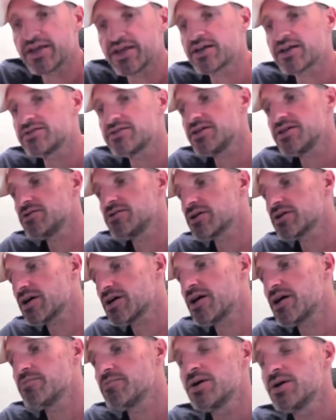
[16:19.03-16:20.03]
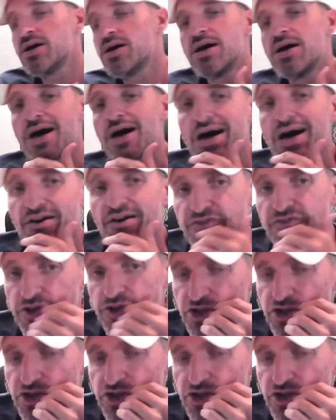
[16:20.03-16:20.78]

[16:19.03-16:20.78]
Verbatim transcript: They continue to come uh, for